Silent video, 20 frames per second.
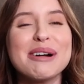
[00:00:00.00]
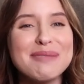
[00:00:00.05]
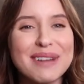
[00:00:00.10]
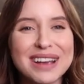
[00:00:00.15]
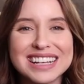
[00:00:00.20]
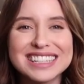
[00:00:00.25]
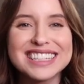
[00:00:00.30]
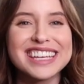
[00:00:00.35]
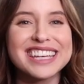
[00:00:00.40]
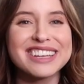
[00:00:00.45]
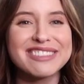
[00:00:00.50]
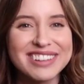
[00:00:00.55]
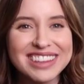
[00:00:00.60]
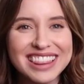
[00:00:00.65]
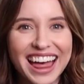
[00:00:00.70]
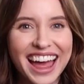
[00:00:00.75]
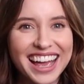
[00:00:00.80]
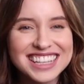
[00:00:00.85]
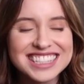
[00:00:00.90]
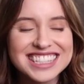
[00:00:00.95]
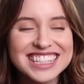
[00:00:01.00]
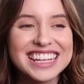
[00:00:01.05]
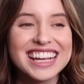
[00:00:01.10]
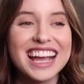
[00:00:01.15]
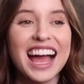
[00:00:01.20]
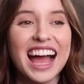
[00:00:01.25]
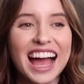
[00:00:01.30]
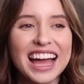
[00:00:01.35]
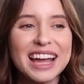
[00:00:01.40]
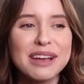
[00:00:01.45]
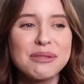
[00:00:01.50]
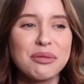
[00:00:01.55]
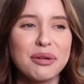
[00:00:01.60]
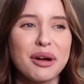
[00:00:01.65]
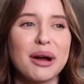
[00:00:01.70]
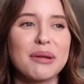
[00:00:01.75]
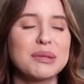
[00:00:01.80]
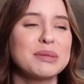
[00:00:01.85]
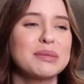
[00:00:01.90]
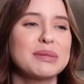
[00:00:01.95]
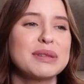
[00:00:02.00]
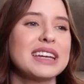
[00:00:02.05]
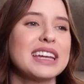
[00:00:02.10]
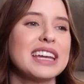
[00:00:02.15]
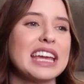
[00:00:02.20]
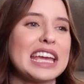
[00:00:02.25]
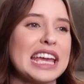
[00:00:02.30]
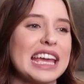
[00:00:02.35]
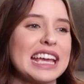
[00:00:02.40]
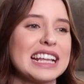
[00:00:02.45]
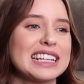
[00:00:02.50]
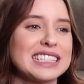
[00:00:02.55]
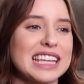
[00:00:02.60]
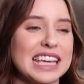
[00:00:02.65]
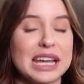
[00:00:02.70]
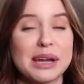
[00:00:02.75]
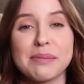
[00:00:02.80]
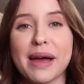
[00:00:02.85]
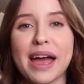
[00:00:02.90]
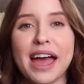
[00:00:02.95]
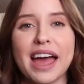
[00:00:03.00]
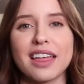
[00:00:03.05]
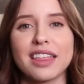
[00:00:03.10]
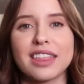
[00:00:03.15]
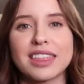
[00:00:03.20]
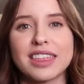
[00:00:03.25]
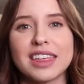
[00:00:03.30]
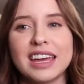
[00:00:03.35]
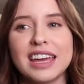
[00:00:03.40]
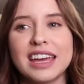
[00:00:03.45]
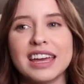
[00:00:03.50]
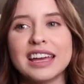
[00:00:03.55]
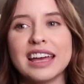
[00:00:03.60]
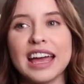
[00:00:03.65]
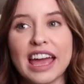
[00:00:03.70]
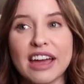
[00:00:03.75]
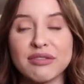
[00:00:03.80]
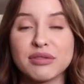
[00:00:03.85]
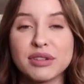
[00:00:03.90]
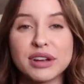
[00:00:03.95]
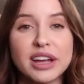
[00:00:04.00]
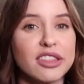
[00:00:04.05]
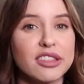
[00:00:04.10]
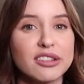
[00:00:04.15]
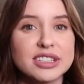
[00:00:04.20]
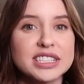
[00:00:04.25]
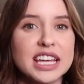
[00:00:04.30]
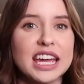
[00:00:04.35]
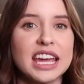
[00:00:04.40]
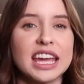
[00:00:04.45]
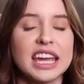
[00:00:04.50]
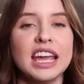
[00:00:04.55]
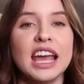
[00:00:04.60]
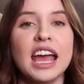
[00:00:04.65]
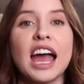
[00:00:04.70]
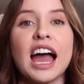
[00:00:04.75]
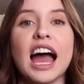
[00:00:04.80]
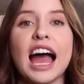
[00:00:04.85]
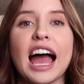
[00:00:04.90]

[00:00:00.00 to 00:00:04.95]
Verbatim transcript: amazing and relaxing. I probably take a bath every other day,